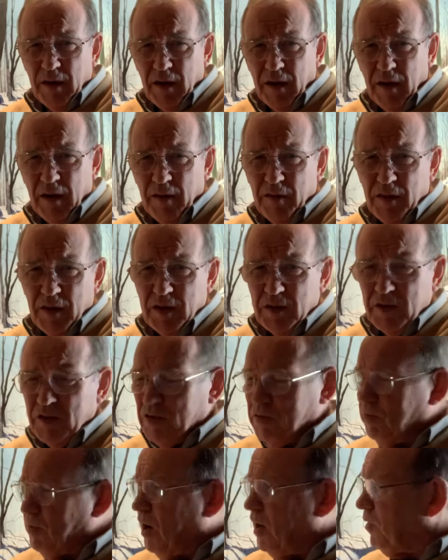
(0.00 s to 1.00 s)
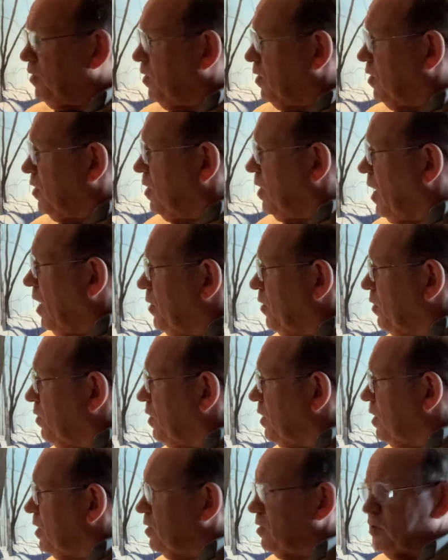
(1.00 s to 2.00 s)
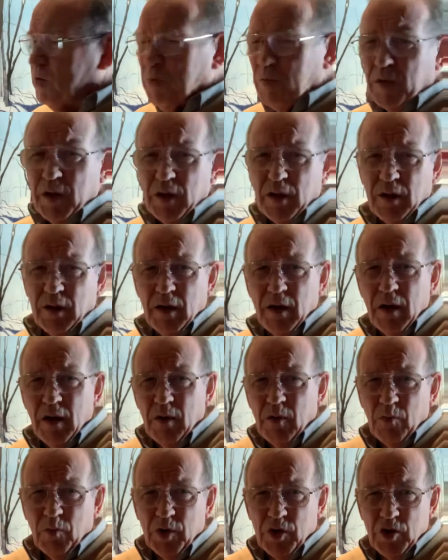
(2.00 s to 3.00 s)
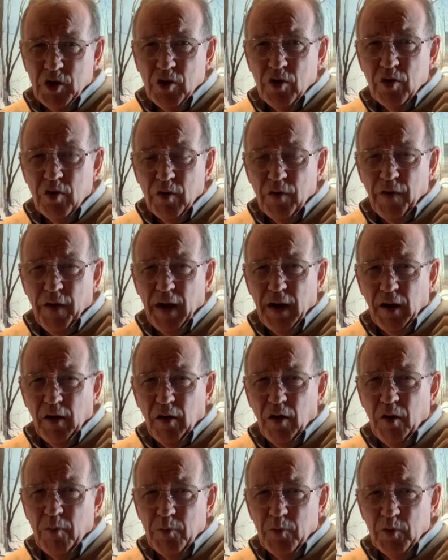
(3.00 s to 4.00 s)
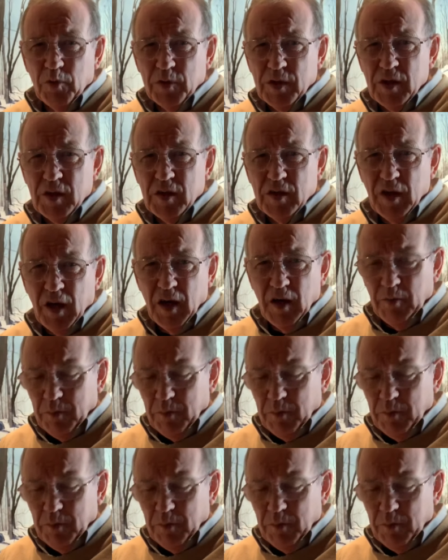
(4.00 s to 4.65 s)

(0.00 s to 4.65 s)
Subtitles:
in this rather than other things which could have had a lot more detail